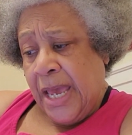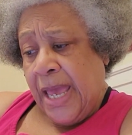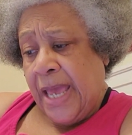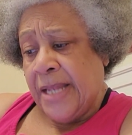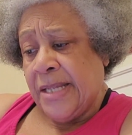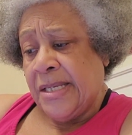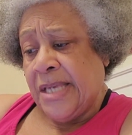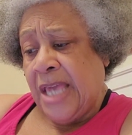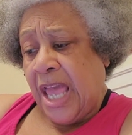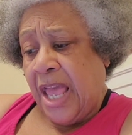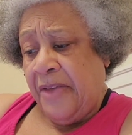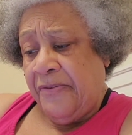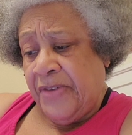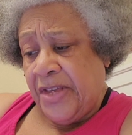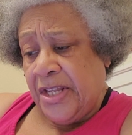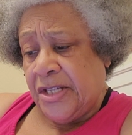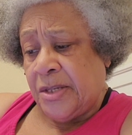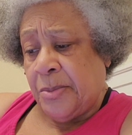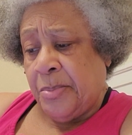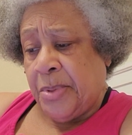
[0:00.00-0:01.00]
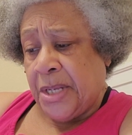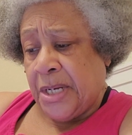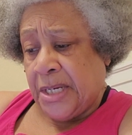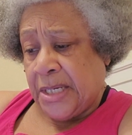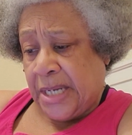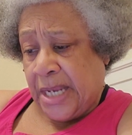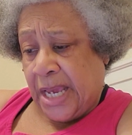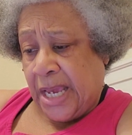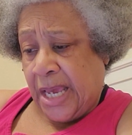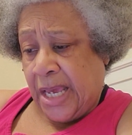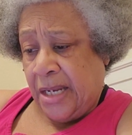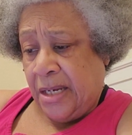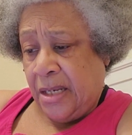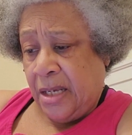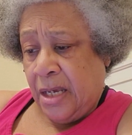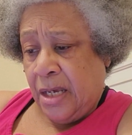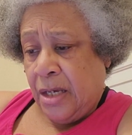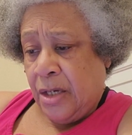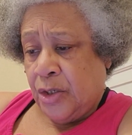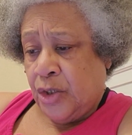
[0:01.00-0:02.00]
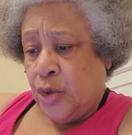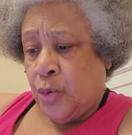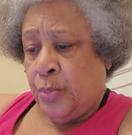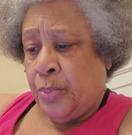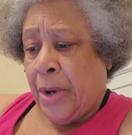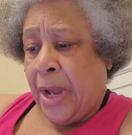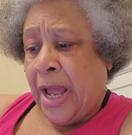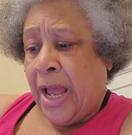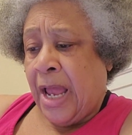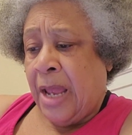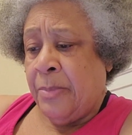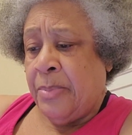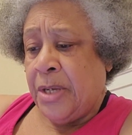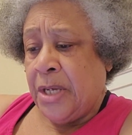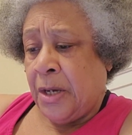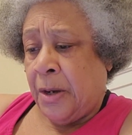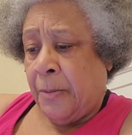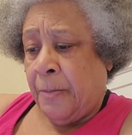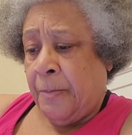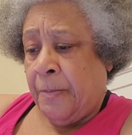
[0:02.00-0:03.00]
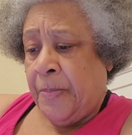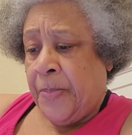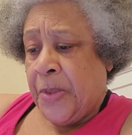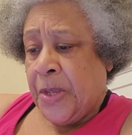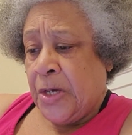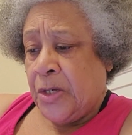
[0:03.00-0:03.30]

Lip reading: and gave it to Ben-Hadad to bribe him